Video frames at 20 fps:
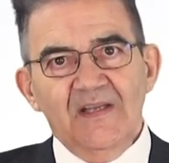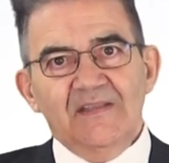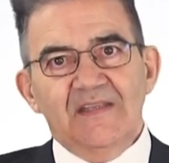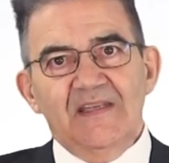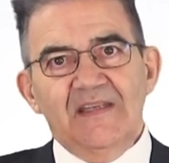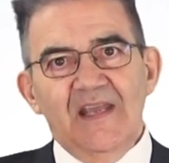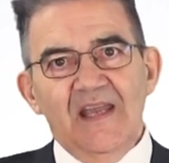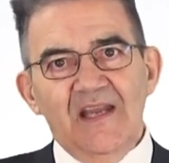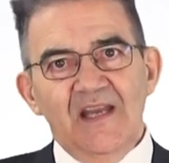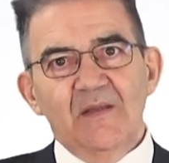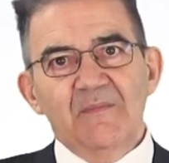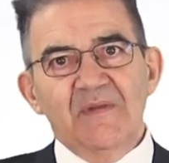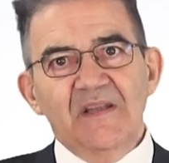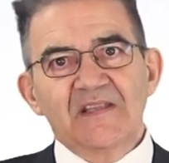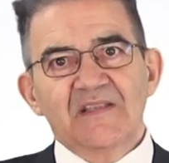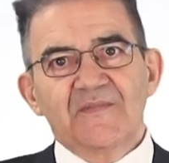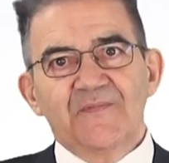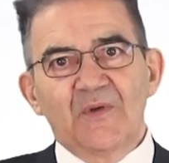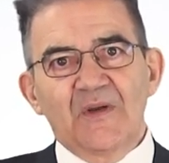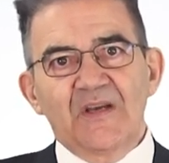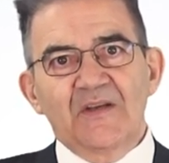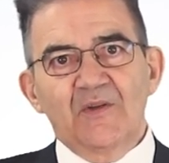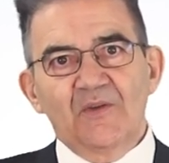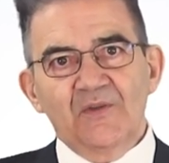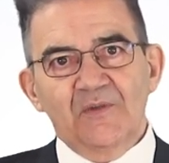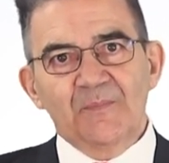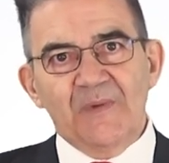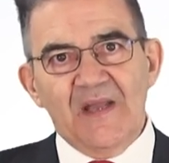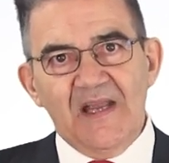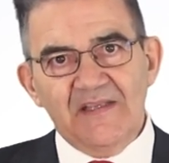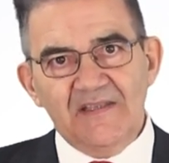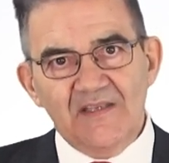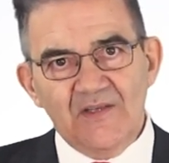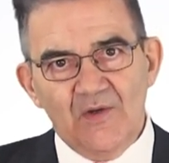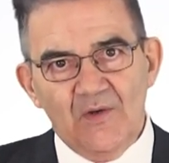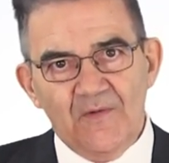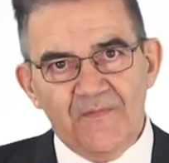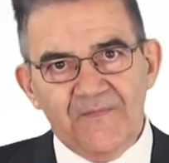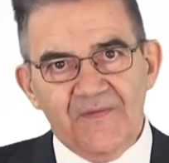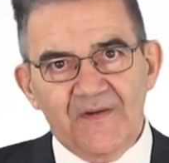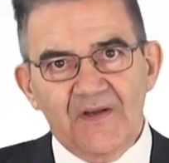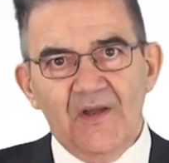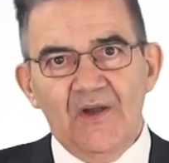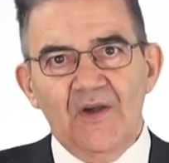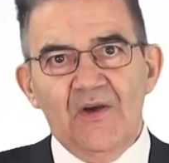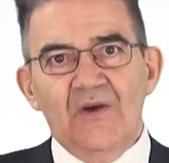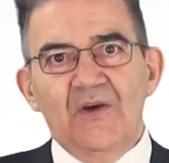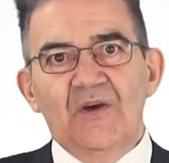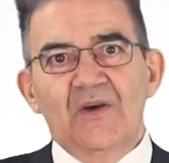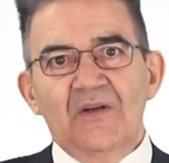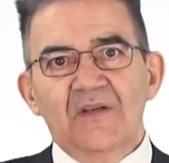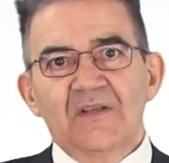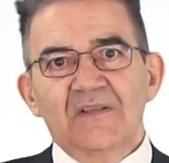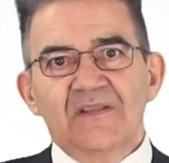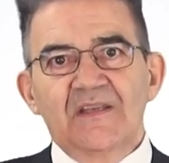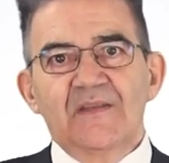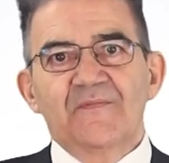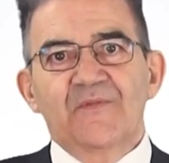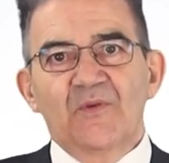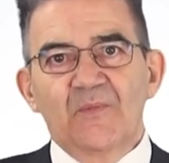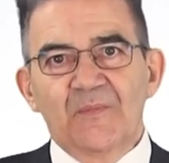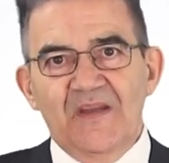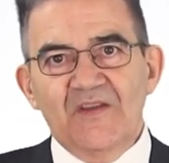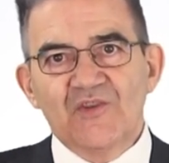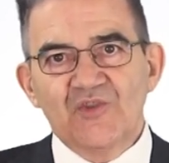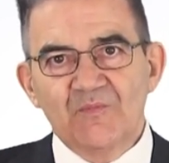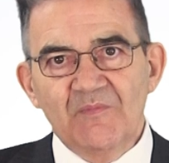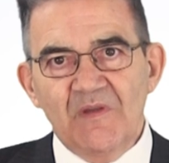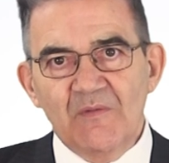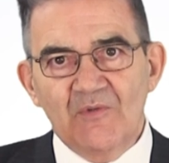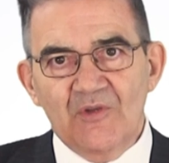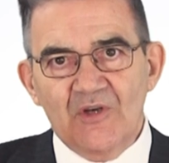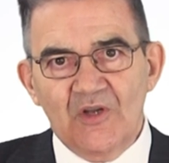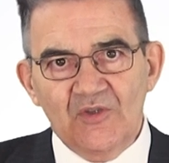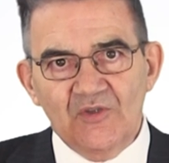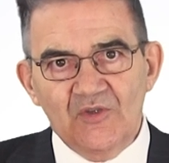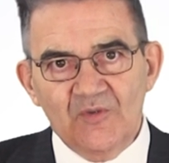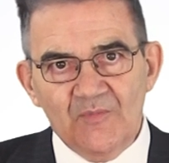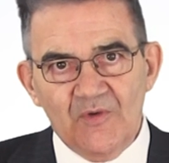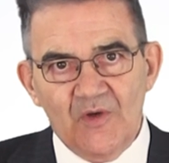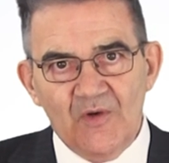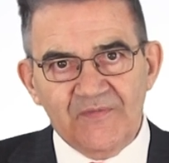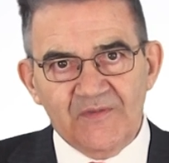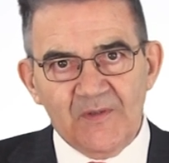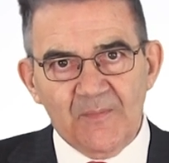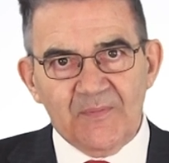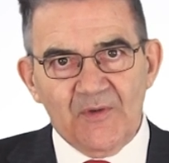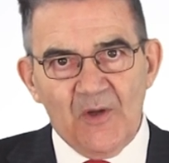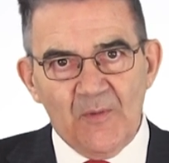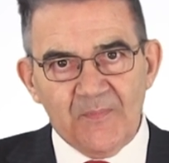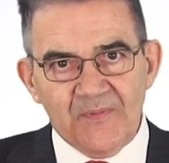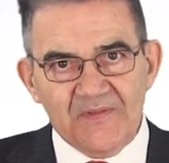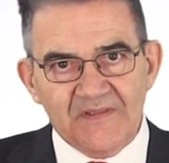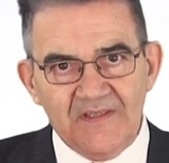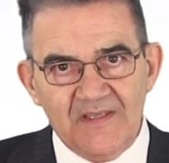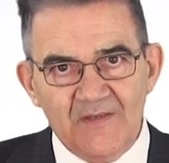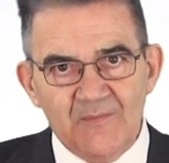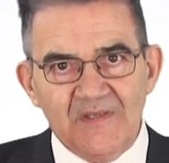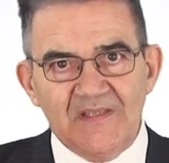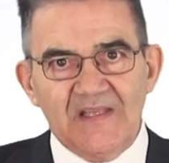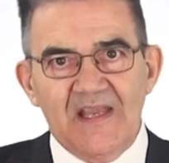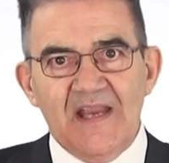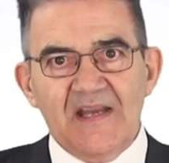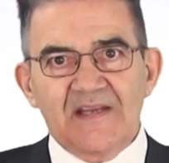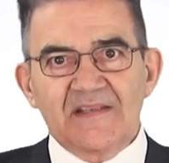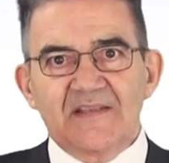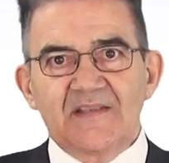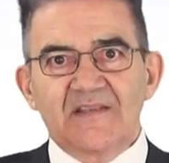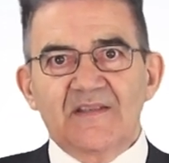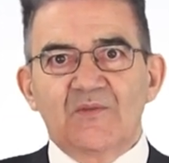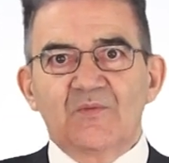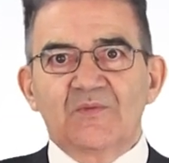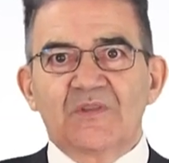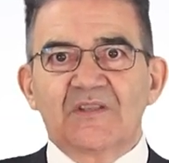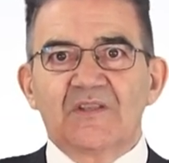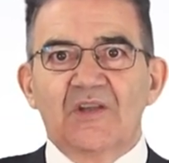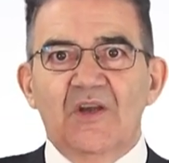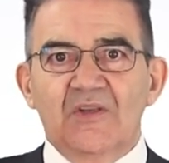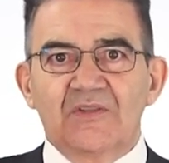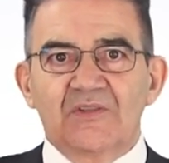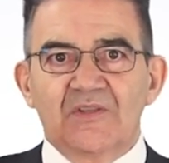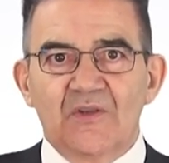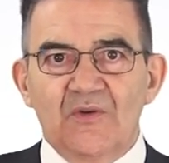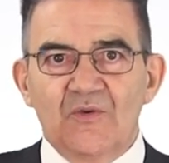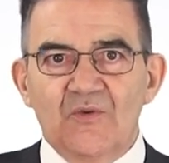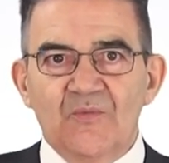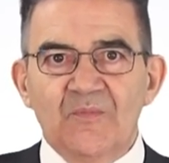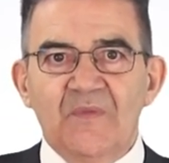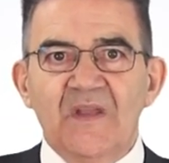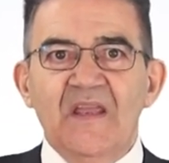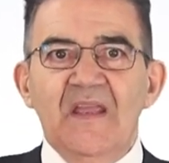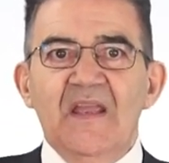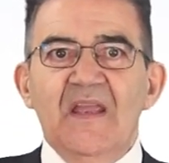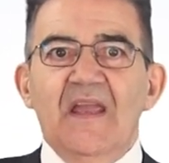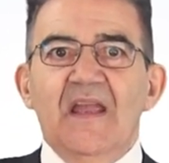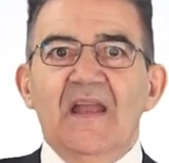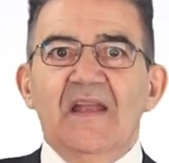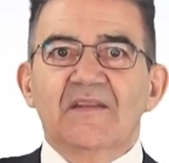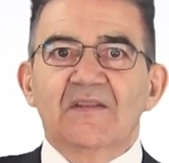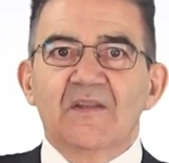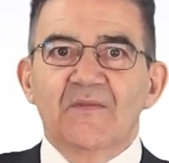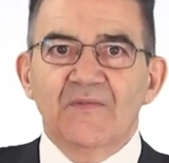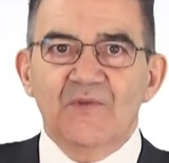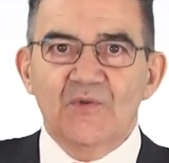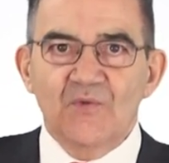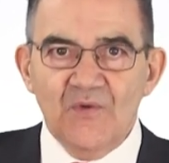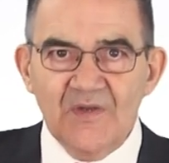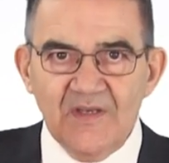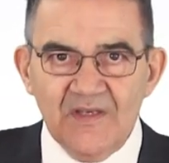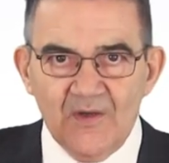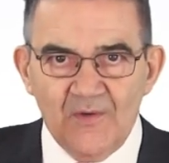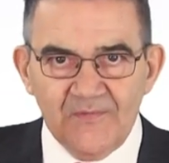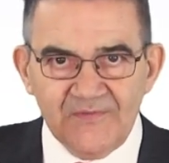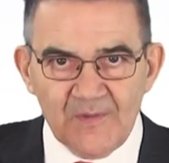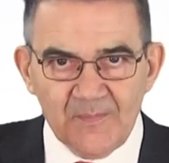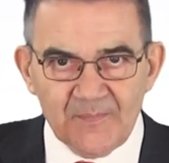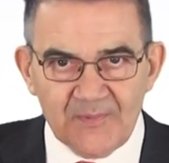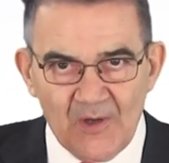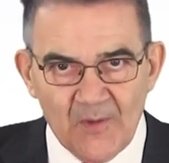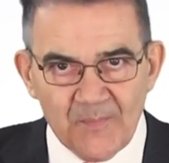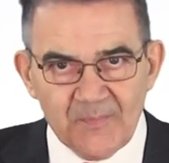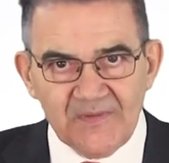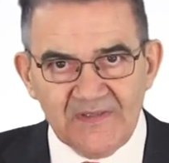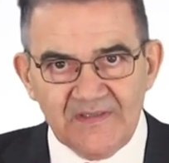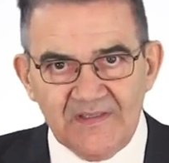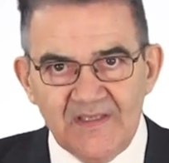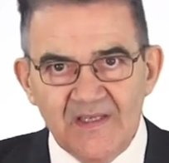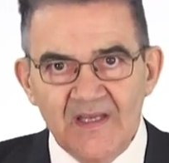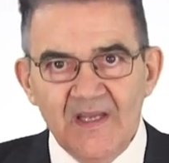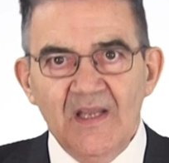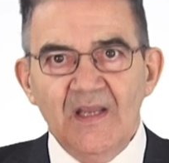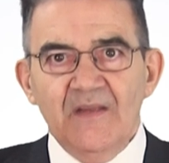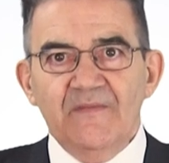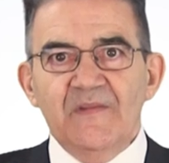The elements for a non-binding offer are the information memorandum of the property with access to the data room and the viewing of the property.